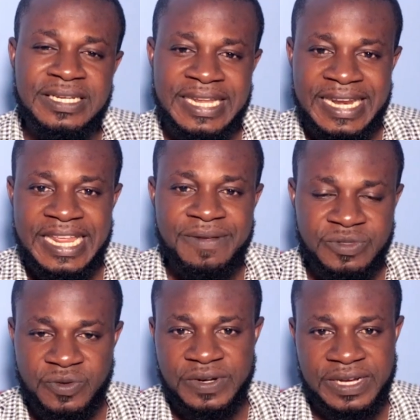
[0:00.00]
the
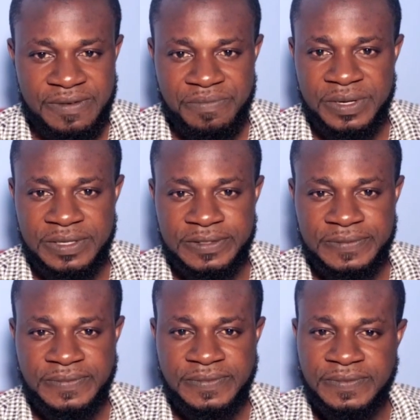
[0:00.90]
names of the companies
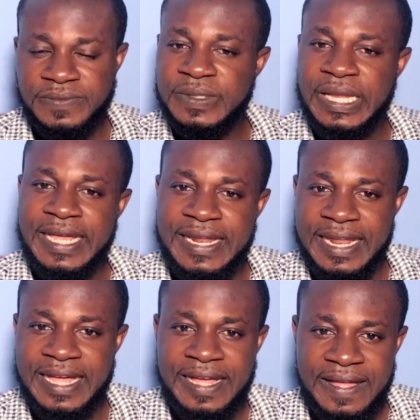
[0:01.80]

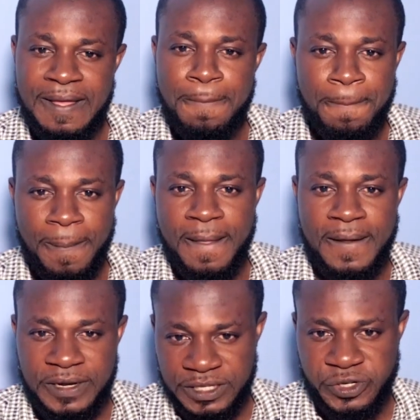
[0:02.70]
in the
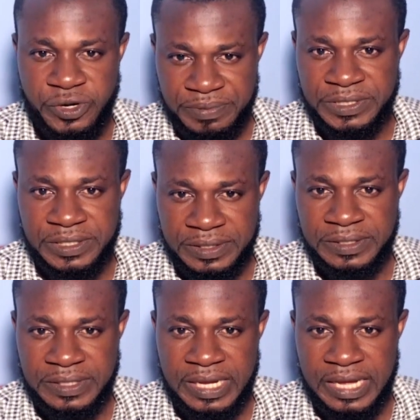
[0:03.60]
description
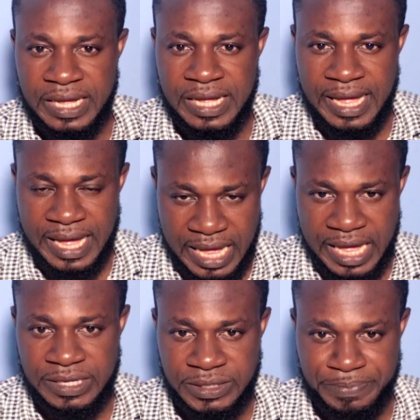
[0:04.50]

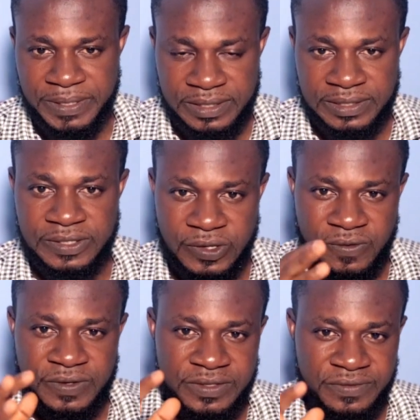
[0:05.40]
aspect
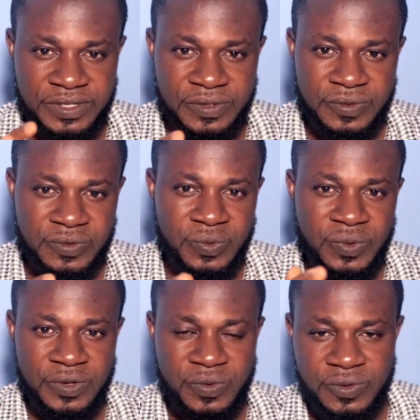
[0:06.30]
of this video. So
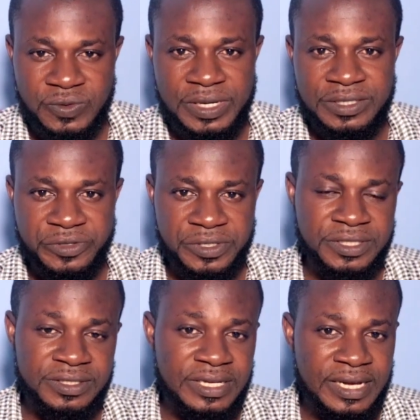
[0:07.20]
when you go to the
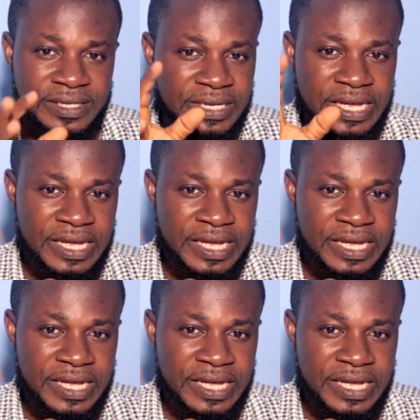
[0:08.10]
description side,